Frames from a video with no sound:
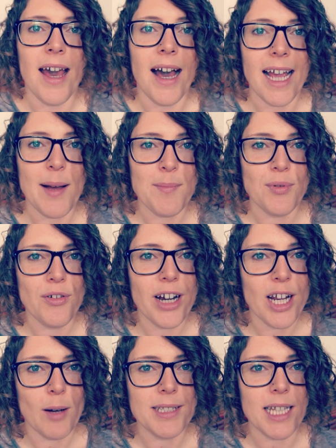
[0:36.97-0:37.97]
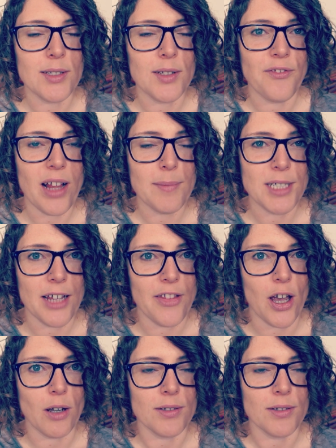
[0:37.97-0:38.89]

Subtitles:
I am pretty obsessed with flapjack though,